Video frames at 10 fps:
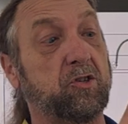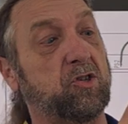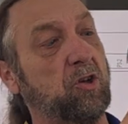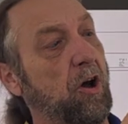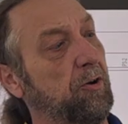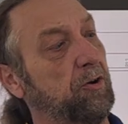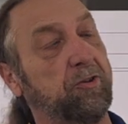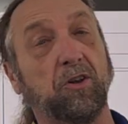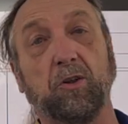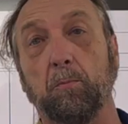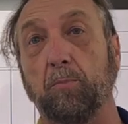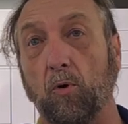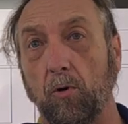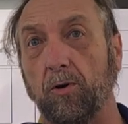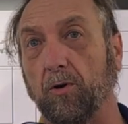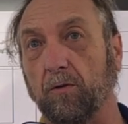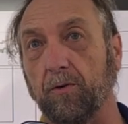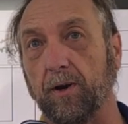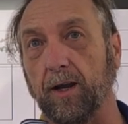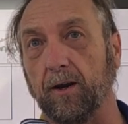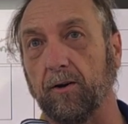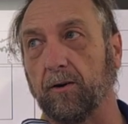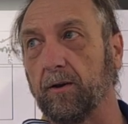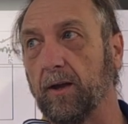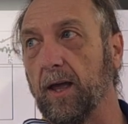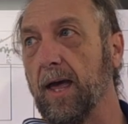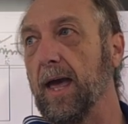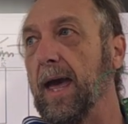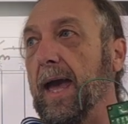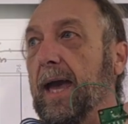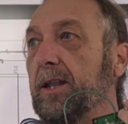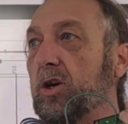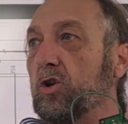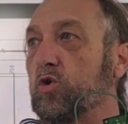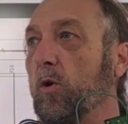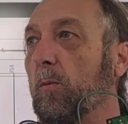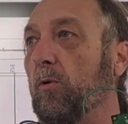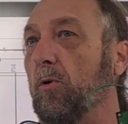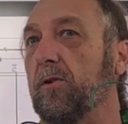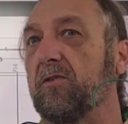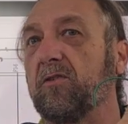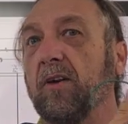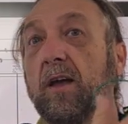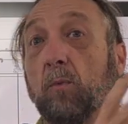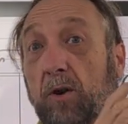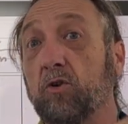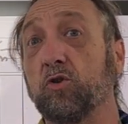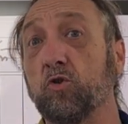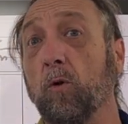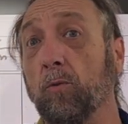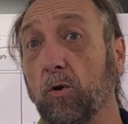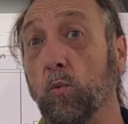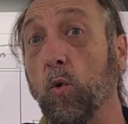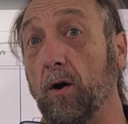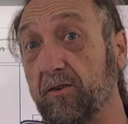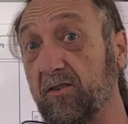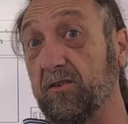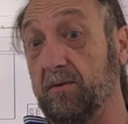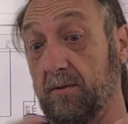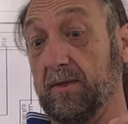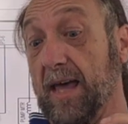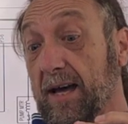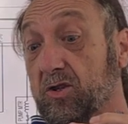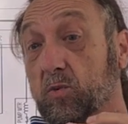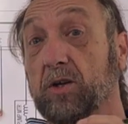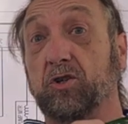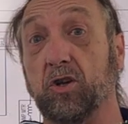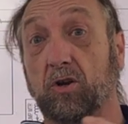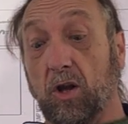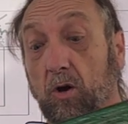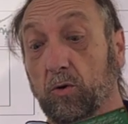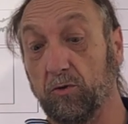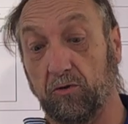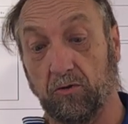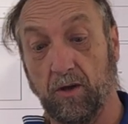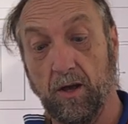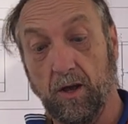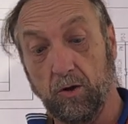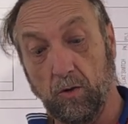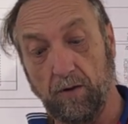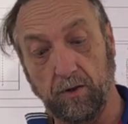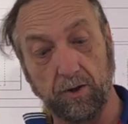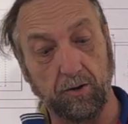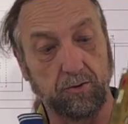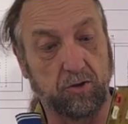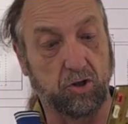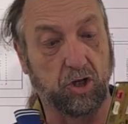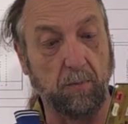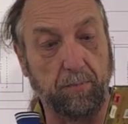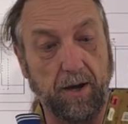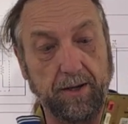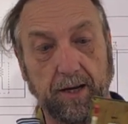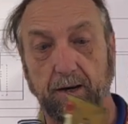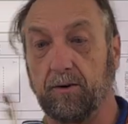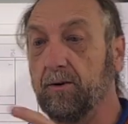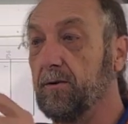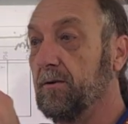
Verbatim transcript: soldered to the board over here. And the control boards, when the control board wants that switch to close, you have a little chip on here,